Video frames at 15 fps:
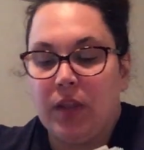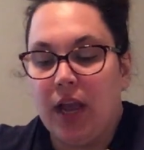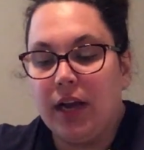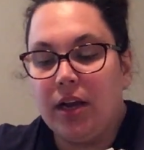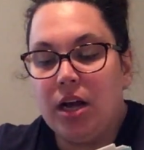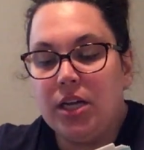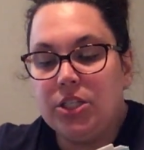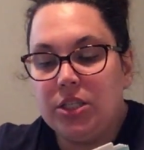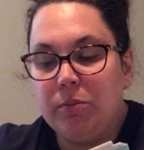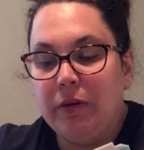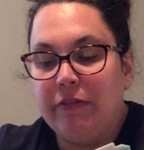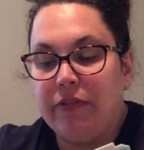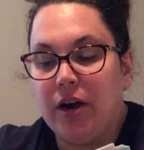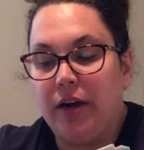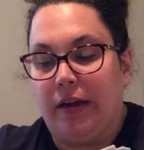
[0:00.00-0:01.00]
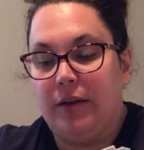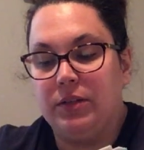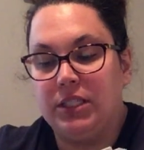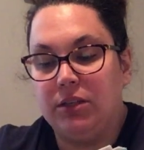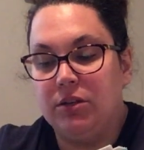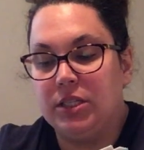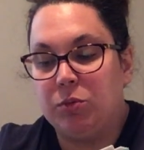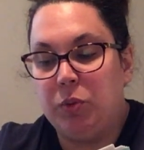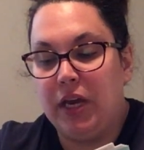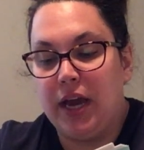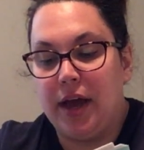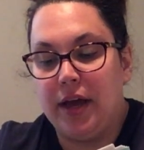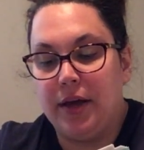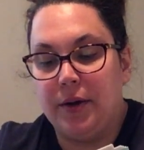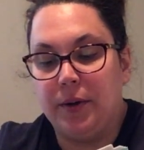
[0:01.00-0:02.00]
I called Jimmy Fargo as soon as we
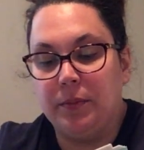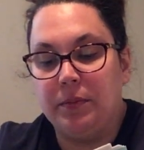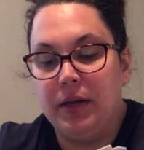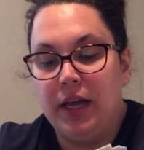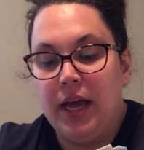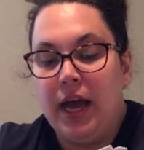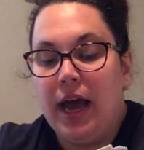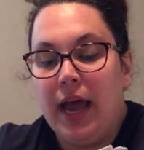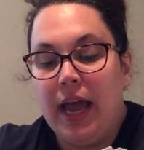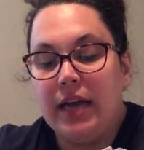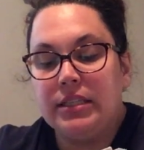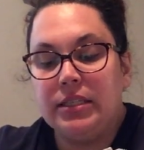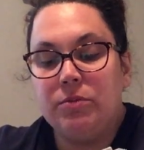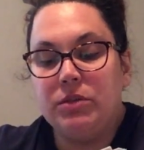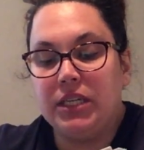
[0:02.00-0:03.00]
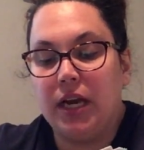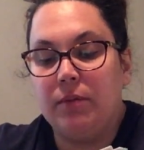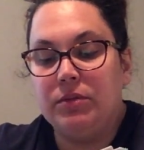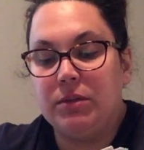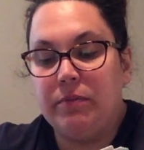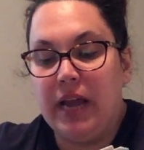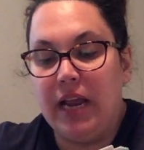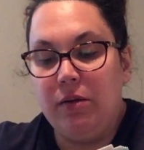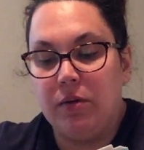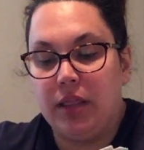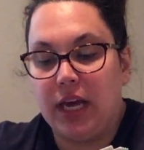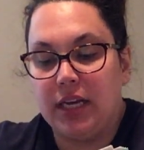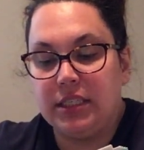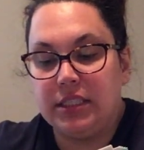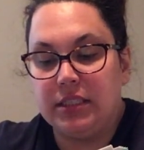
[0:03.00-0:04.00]
got home. I asked him to come to Maine with
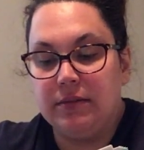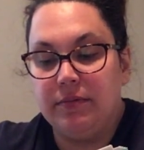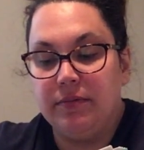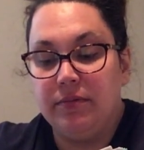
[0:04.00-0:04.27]
us.